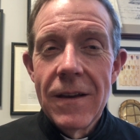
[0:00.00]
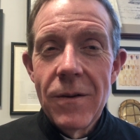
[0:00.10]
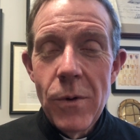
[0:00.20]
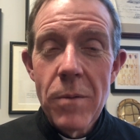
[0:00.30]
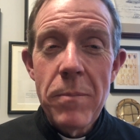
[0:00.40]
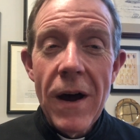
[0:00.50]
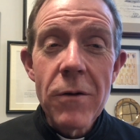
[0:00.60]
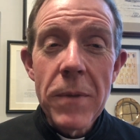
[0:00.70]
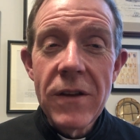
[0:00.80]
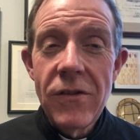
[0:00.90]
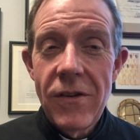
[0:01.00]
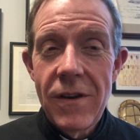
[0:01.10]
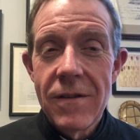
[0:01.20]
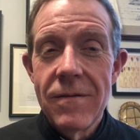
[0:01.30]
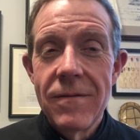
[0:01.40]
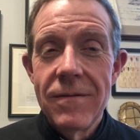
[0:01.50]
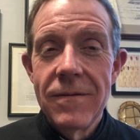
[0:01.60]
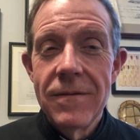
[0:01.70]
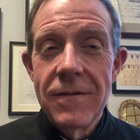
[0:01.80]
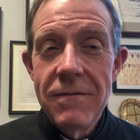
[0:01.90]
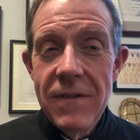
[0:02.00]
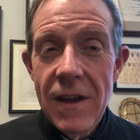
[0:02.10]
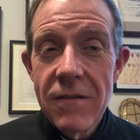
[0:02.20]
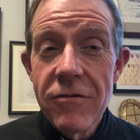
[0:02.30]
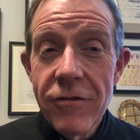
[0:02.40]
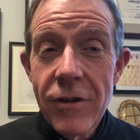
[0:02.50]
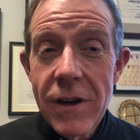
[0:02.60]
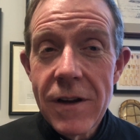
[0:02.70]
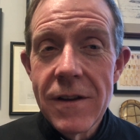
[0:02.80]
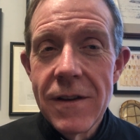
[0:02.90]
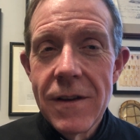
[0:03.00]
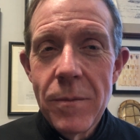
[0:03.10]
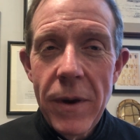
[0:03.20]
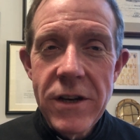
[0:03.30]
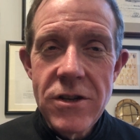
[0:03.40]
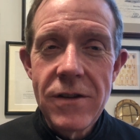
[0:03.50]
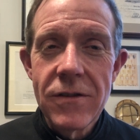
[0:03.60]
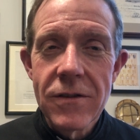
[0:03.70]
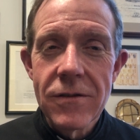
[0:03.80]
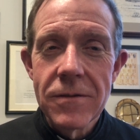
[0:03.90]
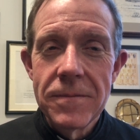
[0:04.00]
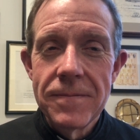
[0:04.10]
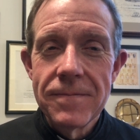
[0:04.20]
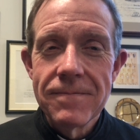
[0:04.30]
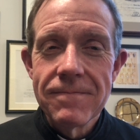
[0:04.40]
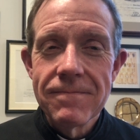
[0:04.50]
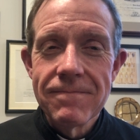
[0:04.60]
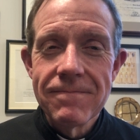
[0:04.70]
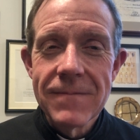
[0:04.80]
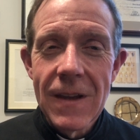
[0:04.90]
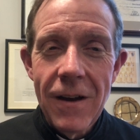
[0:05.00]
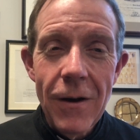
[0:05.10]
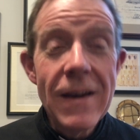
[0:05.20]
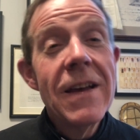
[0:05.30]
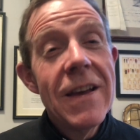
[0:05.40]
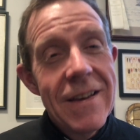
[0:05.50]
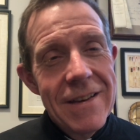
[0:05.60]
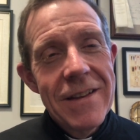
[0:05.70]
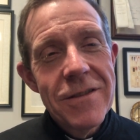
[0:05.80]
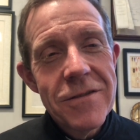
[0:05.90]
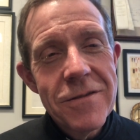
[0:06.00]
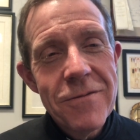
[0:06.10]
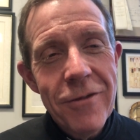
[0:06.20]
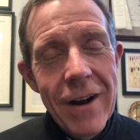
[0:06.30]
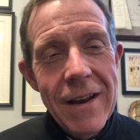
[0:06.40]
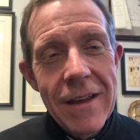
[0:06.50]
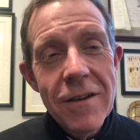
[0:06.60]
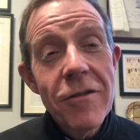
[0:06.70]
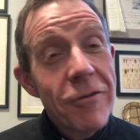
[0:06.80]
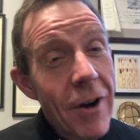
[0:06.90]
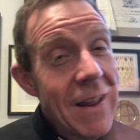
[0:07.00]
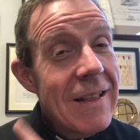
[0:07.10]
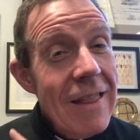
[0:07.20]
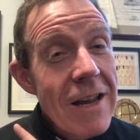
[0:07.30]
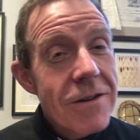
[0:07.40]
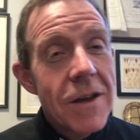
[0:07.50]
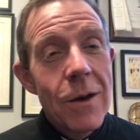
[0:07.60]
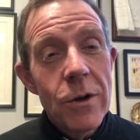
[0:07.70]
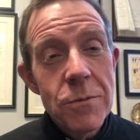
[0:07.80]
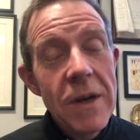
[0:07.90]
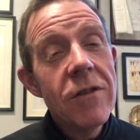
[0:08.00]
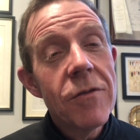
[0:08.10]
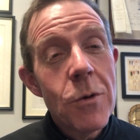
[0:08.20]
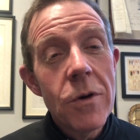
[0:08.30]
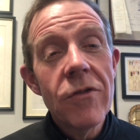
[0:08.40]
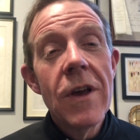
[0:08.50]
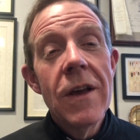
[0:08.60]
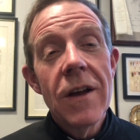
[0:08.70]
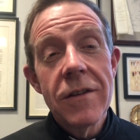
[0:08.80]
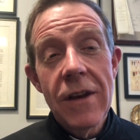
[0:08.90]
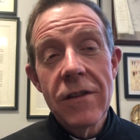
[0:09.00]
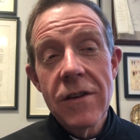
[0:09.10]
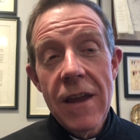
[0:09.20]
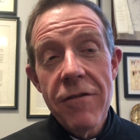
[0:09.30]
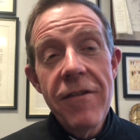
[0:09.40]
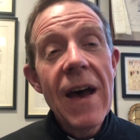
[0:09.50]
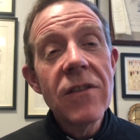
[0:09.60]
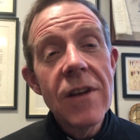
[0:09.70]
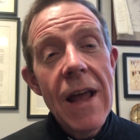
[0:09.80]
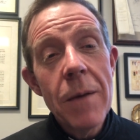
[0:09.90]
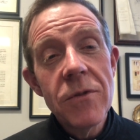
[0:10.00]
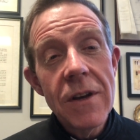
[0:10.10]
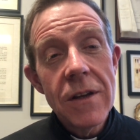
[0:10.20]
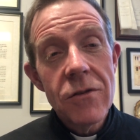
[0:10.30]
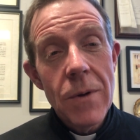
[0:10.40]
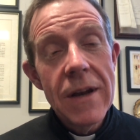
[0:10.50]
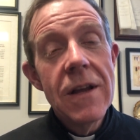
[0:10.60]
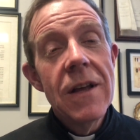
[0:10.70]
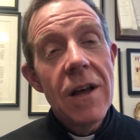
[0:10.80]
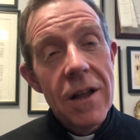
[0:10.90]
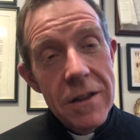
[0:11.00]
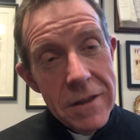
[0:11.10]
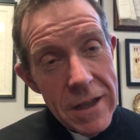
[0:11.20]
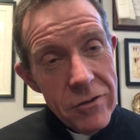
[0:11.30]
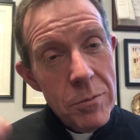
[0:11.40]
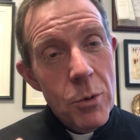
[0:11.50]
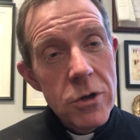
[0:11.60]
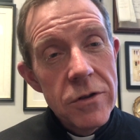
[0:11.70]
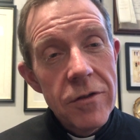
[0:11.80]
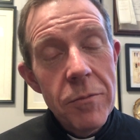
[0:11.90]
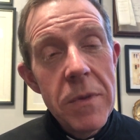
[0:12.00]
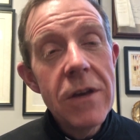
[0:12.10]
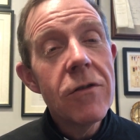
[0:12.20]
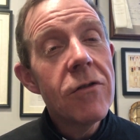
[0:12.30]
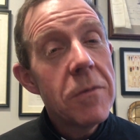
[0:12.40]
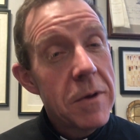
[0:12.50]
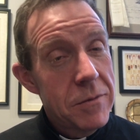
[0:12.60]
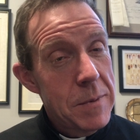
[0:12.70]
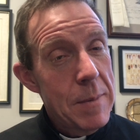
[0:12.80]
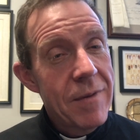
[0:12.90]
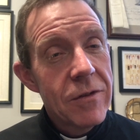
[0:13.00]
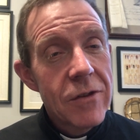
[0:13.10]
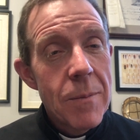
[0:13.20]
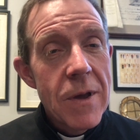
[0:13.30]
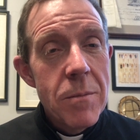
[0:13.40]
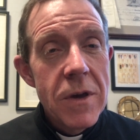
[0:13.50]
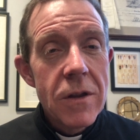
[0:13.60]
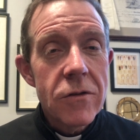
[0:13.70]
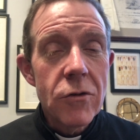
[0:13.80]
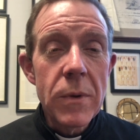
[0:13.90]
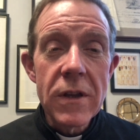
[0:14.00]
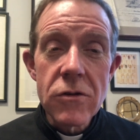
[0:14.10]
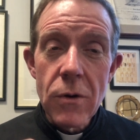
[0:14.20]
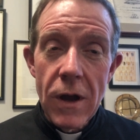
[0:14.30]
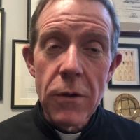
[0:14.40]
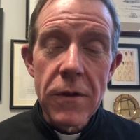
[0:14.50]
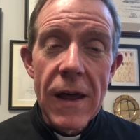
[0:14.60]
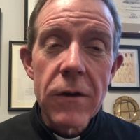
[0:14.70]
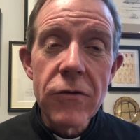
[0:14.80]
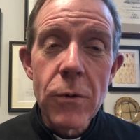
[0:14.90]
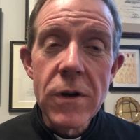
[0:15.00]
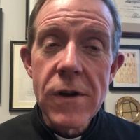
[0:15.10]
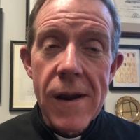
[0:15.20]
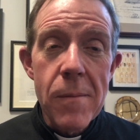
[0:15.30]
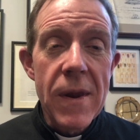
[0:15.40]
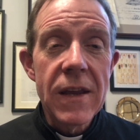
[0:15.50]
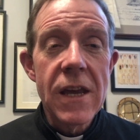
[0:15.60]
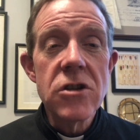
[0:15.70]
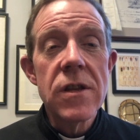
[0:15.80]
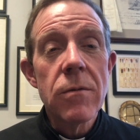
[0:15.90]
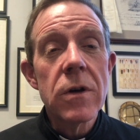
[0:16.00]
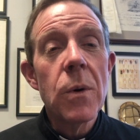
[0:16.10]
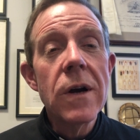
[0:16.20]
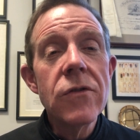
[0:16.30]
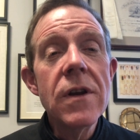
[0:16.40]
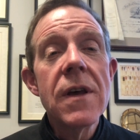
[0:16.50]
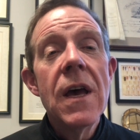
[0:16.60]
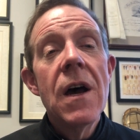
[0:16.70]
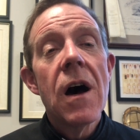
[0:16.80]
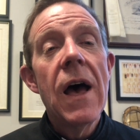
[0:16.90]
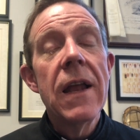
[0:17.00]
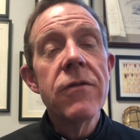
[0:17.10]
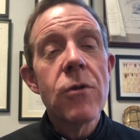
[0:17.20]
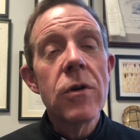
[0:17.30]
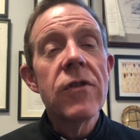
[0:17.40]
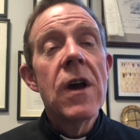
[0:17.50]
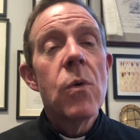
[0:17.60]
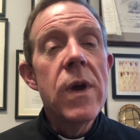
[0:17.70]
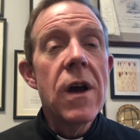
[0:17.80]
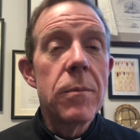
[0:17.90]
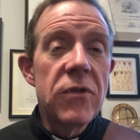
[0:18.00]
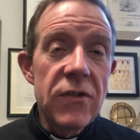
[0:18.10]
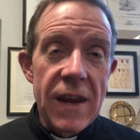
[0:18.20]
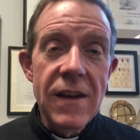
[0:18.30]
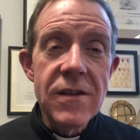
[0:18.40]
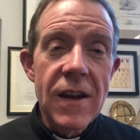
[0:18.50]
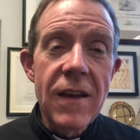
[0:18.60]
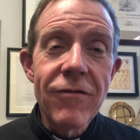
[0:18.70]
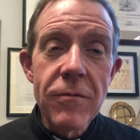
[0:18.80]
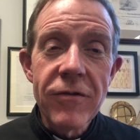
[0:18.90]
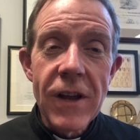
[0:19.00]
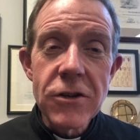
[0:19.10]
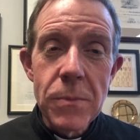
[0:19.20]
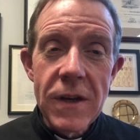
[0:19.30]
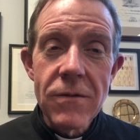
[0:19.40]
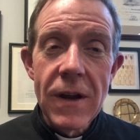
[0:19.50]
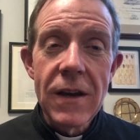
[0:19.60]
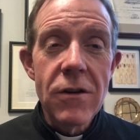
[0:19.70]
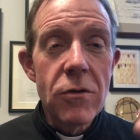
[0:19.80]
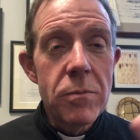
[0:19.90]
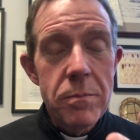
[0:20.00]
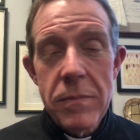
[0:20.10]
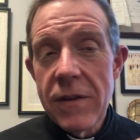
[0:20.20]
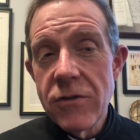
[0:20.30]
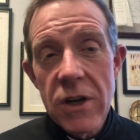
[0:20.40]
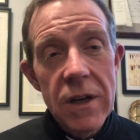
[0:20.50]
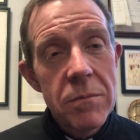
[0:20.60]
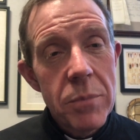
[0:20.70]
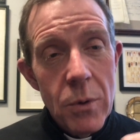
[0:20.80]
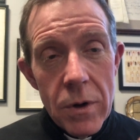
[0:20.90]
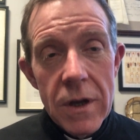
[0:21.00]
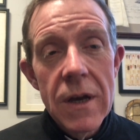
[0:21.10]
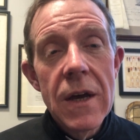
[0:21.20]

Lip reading: We are bound by sin and freed by Jesus. All right, it's Friday. Friday in Lent, which means, of course, today's a day of fast and abstinence, right? Lesser portions of meals, maybe skipping a meal, assuming that your health allows for it, you're not on medication that requires it. And of course, we abstain today from flesh meat, right? No beef, chicken, pork.